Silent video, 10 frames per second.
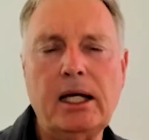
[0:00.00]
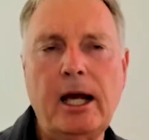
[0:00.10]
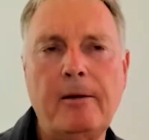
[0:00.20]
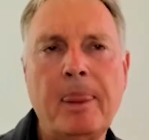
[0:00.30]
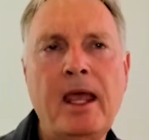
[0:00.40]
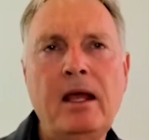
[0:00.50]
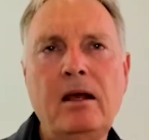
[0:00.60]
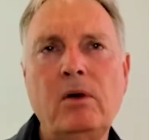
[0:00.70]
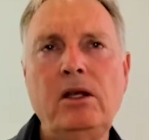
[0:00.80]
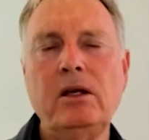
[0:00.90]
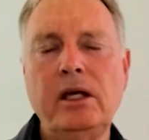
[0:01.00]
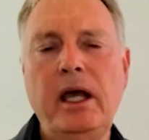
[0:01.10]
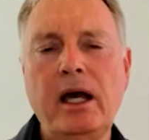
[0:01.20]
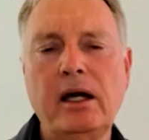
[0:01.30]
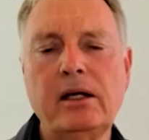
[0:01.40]
Now, when you
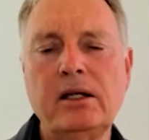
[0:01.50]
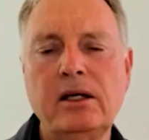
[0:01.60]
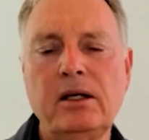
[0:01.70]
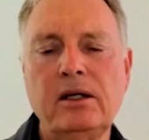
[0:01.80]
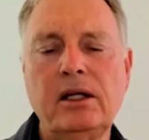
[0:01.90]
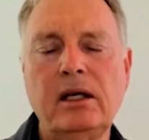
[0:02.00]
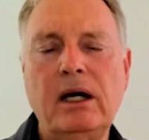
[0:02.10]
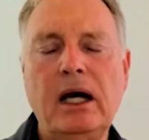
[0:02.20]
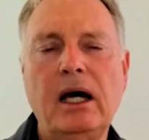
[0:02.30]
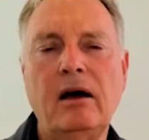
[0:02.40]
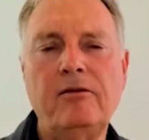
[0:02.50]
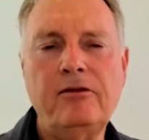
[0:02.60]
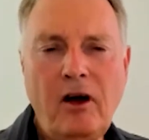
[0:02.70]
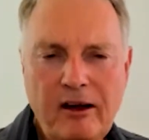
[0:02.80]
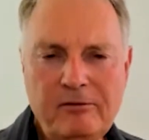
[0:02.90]
count, there are
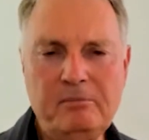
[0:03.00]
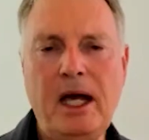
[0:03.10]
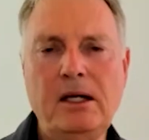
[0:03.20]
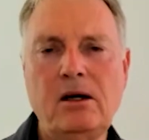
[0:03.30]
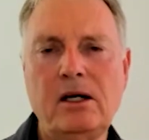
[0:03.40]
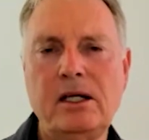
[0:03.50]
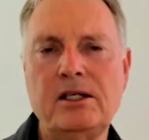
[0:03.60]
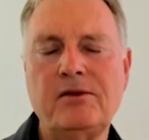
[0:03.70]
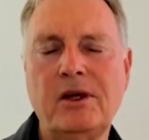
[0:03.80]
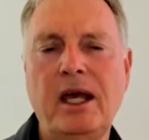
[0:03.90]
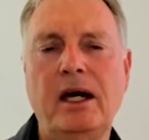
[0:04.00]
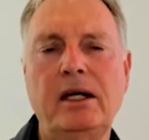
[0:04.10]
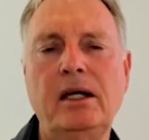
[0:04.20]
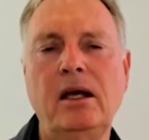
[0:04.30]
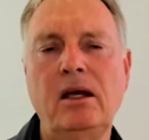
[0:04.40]
5 main ideas for
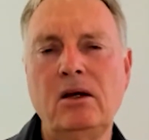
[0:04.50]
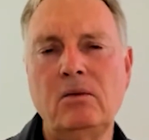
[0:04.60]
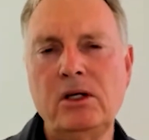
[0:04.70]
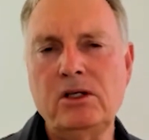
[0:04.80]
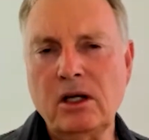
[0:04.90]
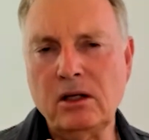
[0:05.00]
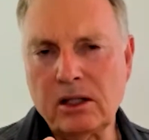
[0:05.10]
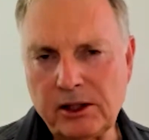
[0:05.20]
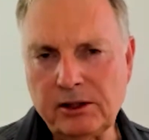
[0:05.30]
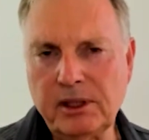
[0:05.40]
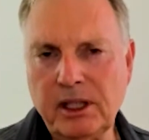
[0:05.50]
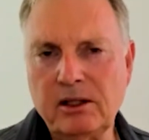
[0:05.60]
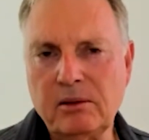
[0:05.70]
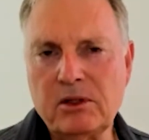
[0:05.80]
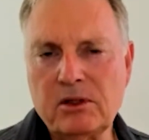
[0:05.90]
counting. We're just going to look at 3 of
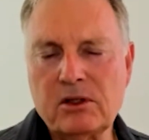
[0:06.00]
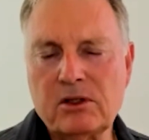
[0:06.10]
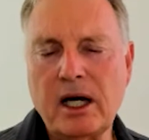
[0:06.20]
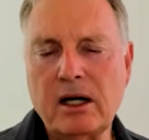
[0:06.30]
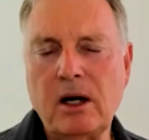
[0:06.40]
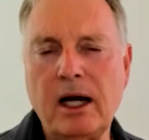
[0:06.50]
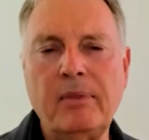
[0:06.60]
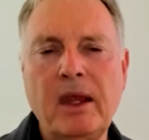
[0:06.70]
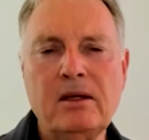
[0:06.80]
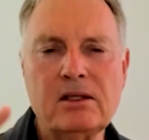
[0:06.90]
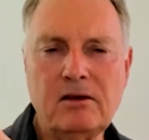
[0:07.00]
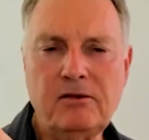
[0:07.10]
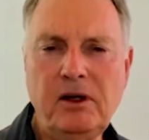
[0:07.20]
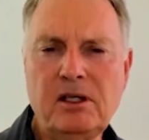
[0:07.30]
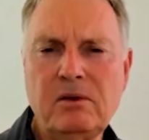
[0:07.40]
them straight away. So the
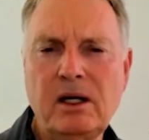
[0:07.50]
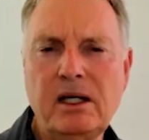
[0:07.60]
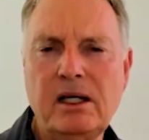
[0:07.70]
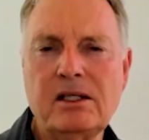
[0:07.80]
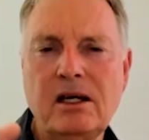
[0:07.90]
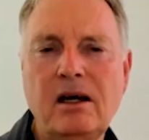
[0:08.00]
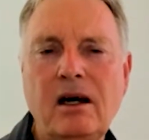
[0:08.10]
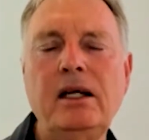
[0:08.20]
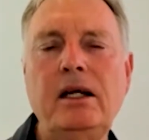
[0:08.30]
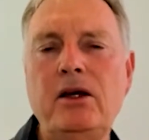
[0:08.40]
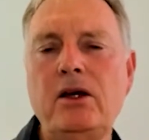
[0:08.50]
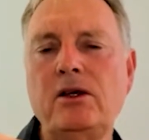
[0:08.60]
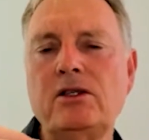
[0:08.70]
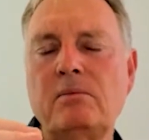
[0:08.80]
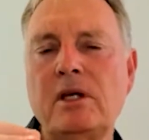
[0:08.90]
first one is I need to know
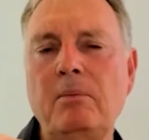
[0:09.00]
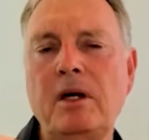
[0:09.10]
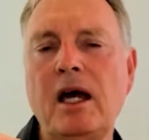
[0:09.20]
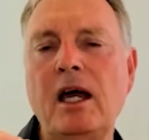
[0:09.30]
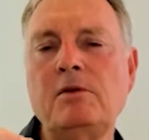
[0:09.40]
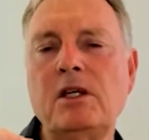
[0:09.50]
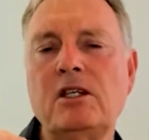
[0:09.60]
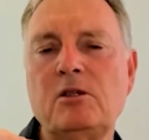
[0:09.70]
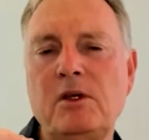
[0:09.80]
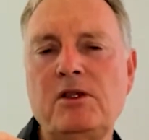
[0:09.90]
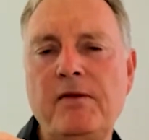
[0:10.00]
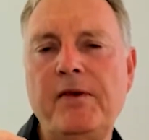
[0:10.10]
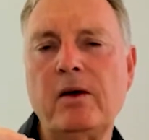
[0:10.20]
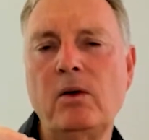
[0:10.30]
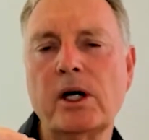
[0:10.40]
some number names in a
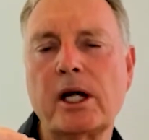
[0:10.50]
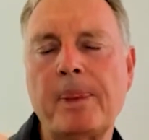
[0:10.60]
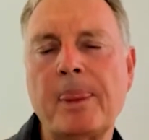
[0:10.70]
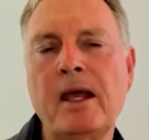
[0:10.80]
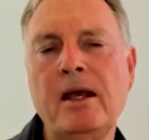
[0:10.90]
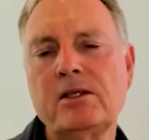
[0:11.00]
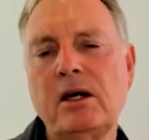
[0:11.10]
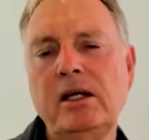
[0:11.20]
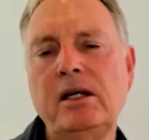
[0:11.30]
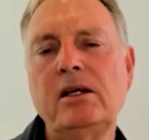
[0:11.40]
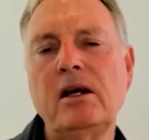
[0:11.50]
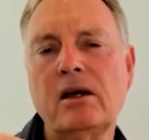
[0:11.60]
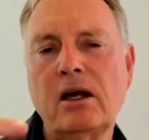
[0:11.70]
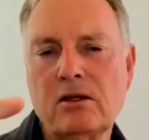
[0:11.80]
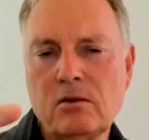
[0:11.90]
specific order. So I need to know
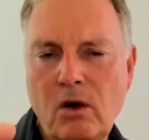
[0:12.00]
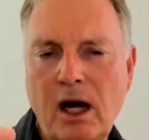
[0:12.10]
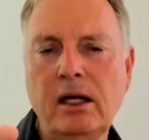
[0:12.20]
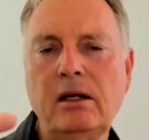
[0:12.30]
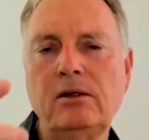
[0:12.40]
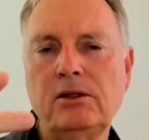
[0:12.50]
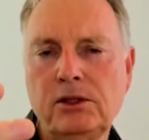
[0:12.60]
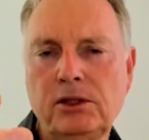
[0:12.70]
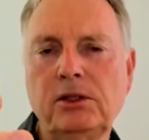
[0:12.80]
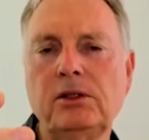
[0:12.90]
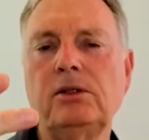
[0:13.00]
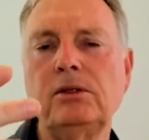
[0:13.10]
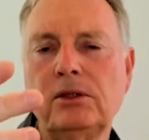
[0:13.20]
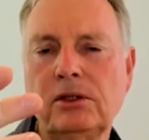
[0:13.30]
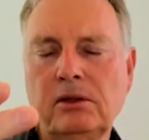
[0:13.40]
it goes 1,
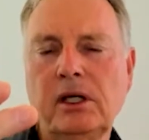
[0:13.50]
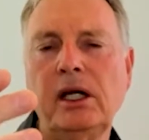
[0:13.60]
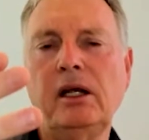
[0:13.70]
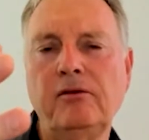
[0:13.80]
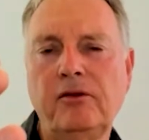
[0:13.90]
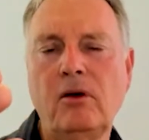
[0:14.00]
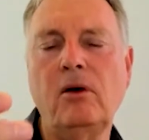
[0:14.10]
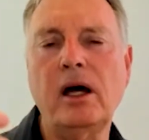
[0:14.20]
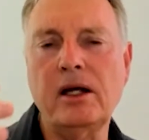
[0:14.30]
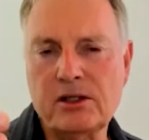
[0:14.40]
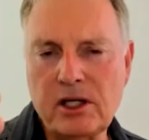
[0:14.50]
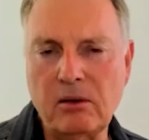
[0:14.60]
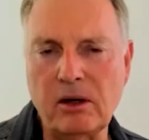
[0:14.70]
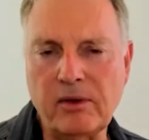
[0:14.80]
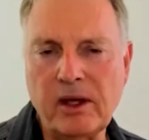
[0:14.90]
2, 3, 4, and
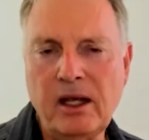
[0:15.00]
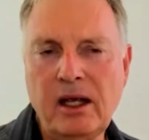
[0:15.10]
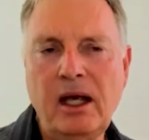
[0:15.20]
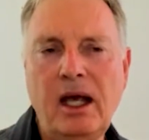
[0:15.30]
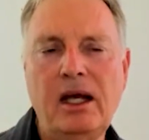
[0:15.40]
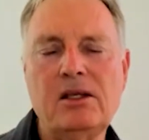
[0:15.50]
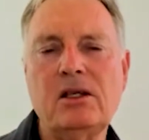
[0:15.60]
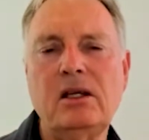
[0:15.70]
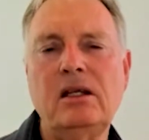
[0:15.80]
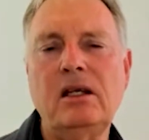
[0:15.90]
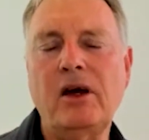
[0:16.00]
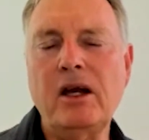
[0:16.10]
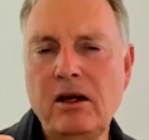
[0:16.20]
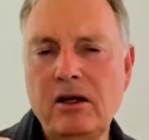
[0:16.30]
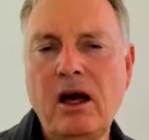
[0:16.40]
so on. And if I
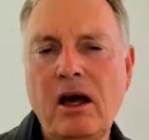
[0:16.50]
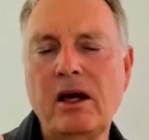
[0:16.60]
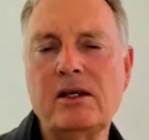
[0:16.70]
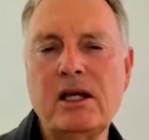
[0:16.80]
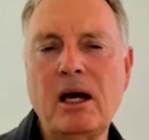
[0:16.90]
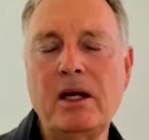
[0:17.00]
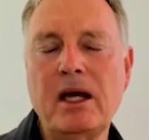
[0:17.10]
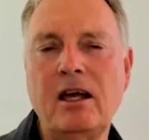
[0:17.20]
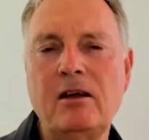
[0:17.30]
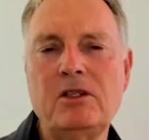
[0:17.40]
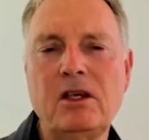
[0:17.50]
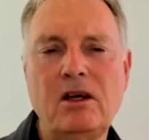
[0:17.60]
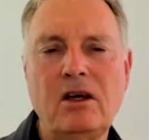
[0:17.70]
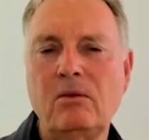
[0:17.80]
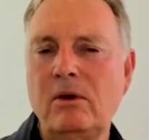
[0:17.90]
don't know those number names,
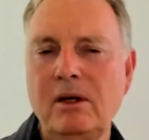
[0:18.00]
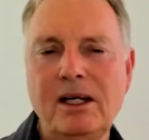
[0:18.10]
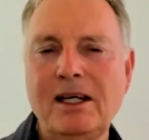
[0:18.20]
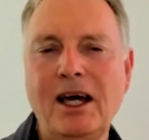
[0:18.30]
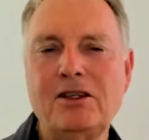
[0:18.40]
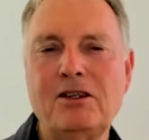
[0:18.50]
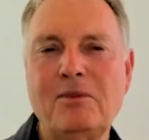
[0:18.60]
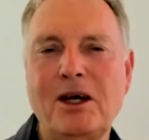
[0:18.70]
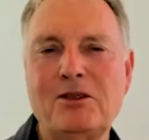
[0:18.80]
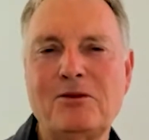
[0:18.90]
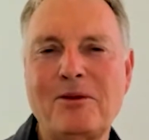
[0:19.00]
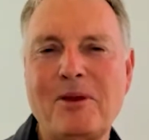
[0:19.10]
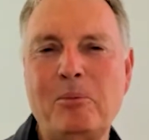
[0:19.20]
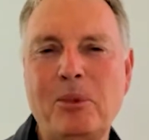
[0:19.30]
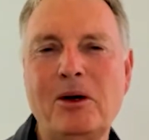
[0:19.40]
we really can't do much from
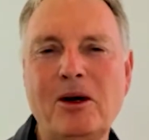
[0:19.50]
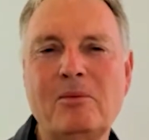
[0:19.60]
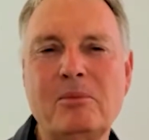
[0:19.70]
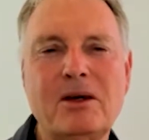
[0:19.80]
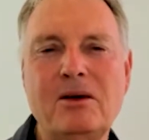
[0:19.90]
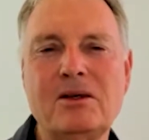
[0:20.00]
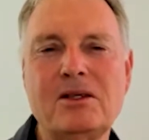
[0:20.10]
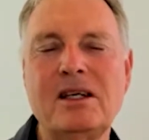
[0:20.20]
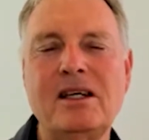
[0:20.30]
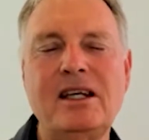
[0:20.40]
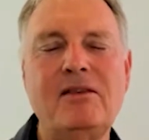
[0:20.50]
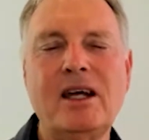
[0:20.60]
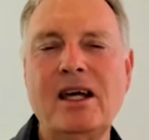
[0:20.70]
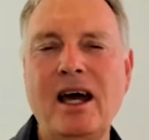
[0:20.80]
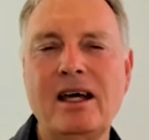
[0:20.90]
that point on, because if I
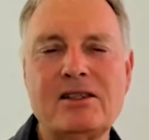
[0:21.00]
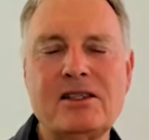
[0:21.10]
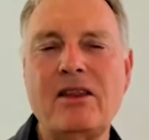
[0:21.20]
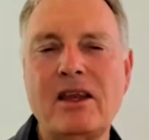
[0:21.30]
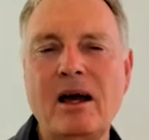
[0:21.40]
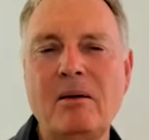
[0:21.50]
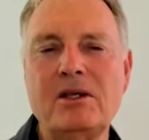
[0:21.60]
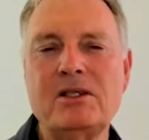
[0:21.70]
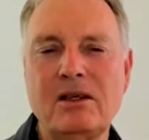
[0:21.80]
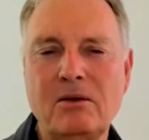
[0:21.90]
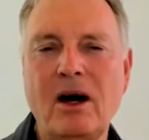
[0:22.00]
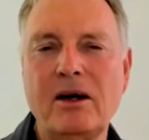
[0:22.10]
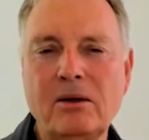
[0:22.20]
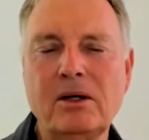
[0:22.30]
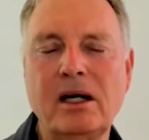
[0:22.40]
can't say the numbers in the
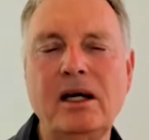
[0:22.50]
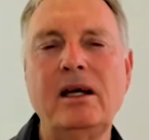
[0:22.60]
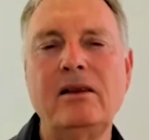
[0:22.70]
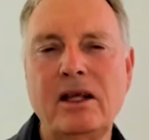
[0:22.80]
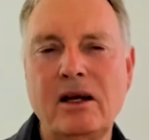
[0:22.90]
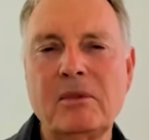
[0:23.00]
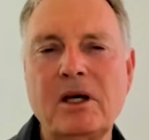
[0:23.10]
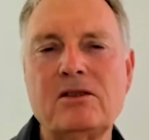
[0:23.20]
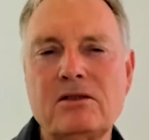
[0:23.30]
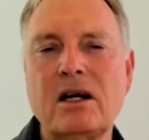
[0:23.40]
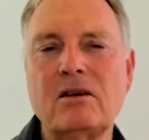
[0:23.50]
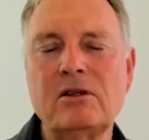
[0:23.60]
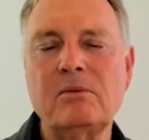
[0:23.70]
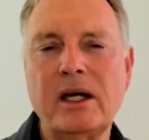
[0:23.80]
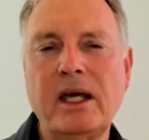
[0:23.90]
right order, then I'm going to struggle
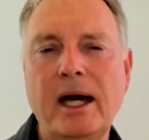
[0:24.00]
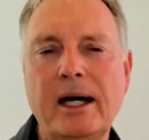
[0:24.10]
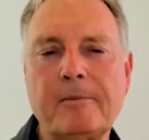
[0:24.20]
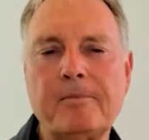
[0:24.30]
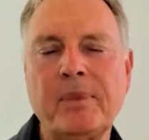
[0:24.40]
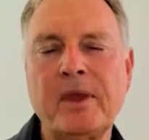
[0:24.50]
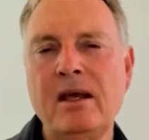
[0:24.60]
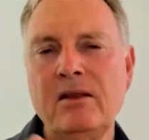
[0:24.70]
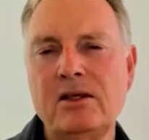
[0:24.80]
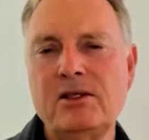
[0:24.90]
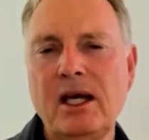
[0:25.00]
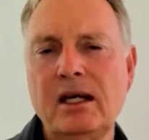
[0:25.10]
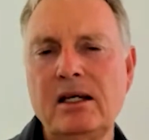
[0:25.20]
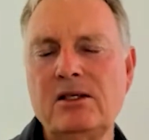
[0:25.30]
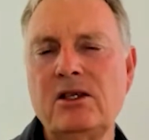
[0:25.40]
with my counting. The
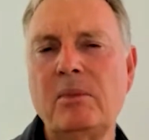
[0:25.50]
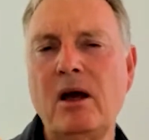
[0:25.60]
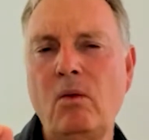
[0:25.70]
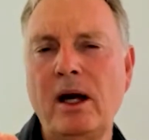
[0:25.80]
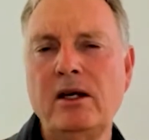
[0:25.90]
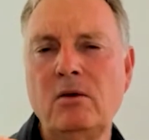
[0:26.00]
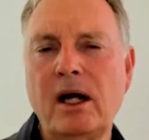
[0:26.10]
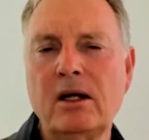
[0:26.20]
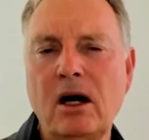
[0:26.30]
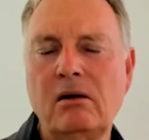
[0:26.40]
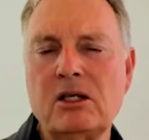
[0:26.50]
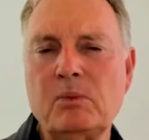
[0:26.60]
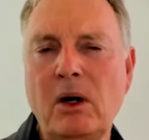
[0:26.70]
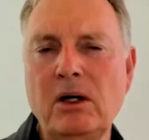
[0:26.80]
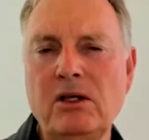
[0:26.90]
second is there'll be a one-to-one
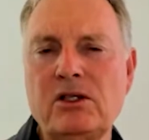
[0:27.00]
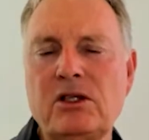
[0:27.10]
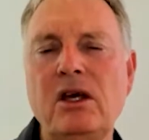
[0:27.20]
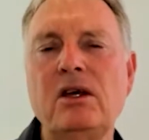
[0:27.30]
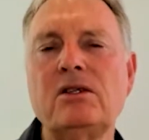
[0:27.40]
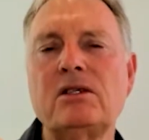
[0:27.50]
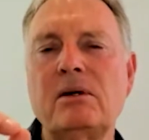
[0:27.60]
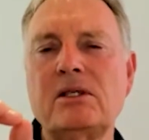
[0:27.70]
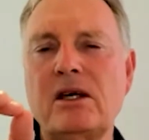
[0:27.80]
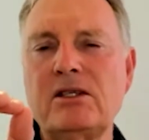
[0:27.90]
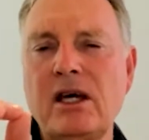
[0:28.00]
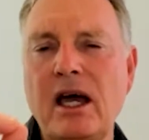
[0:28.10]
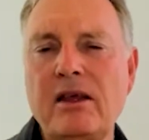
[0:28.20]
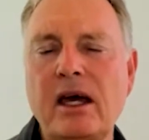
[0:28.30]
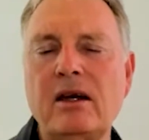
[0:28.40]
correspondence. So as I
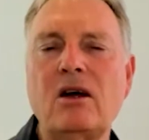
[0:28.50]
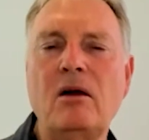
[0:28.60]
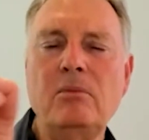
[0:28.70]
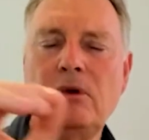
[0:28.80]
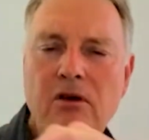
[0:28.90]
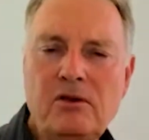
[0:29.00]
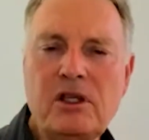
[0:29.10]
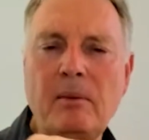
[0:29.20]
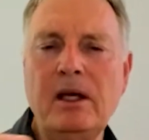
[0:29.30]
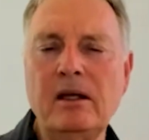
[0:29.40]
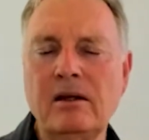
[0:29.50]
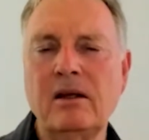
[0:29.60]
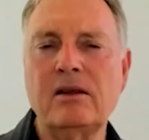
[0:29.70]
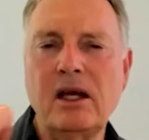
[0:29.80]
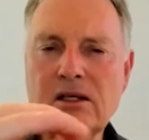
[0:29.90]
say that and I move something,
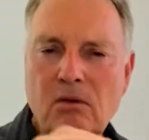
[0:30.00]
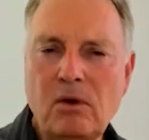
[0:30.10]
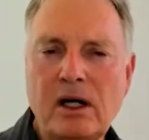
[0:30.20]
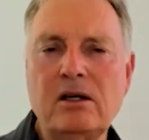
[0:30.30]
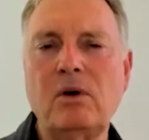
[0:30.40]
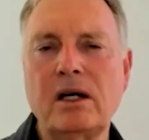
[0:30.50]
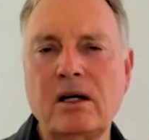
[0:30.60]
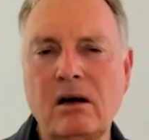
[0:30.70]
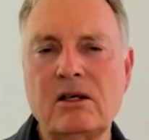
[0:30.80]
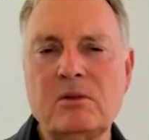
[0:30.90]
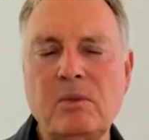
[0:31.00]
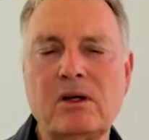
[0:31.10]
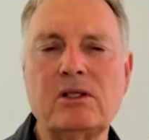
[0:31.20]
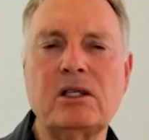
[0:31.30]
there's a one-to-one correspondence.